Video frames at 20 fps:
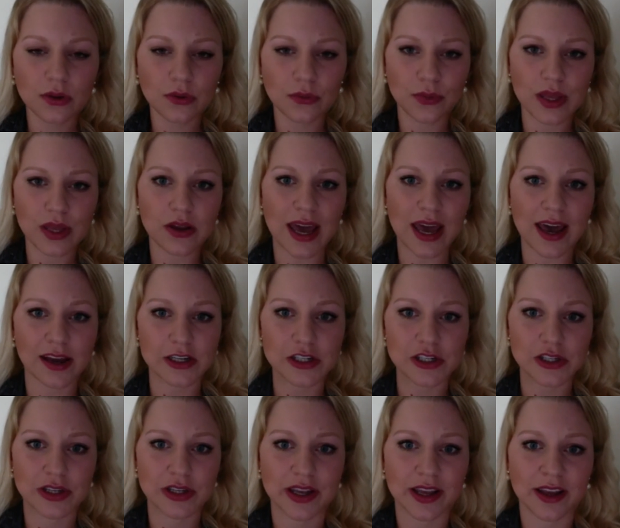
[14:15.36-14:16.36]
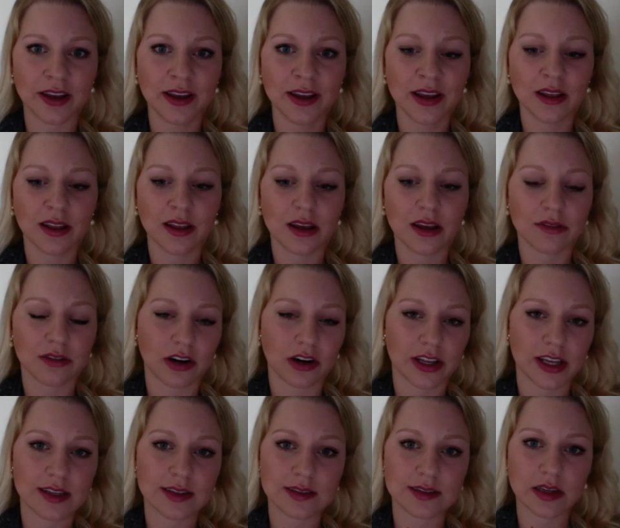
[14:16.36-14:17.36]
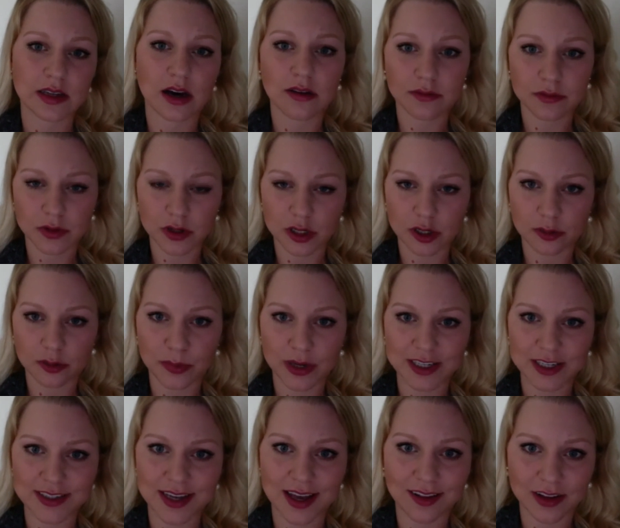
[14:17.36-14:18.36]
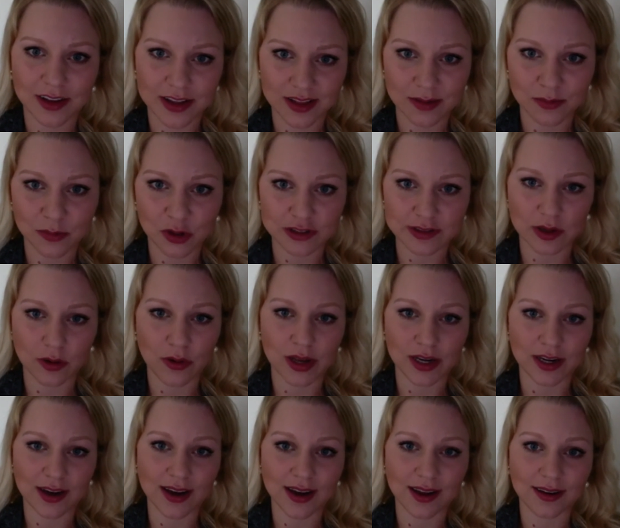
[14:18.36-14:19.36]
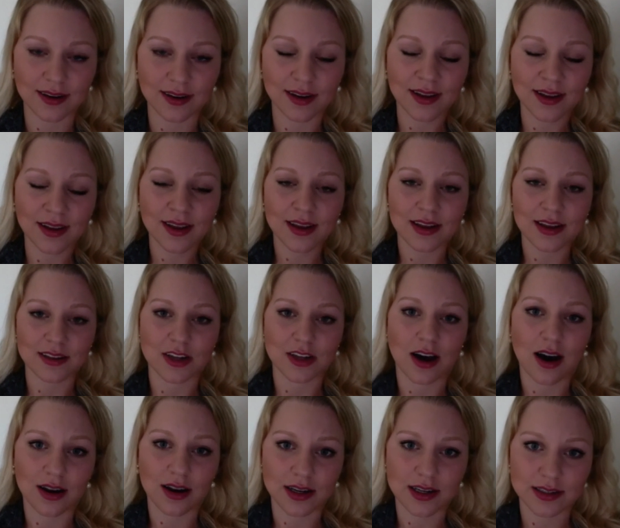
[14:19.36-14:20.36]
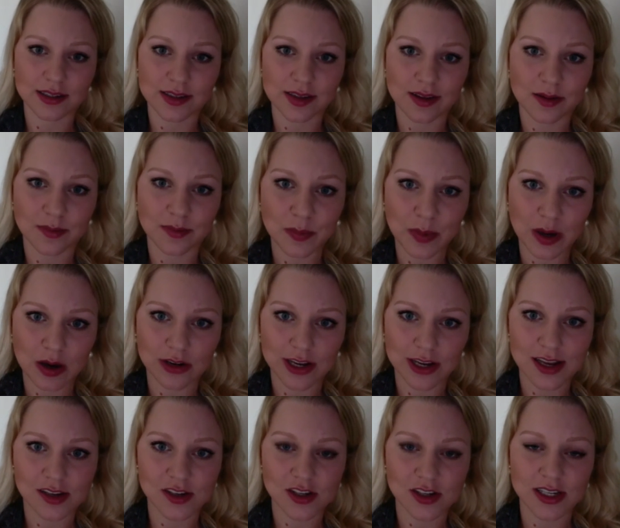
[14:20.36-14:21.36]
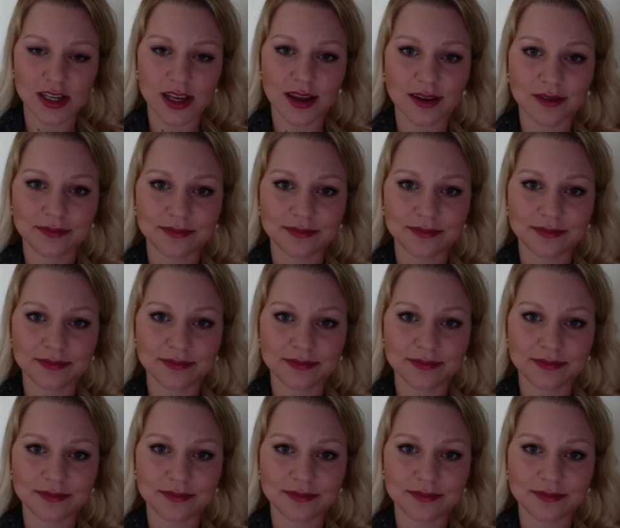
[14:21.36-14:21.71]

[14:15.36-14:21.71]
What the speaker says: we actually give our kids comfort by telling them what's going on and talking to them about HD.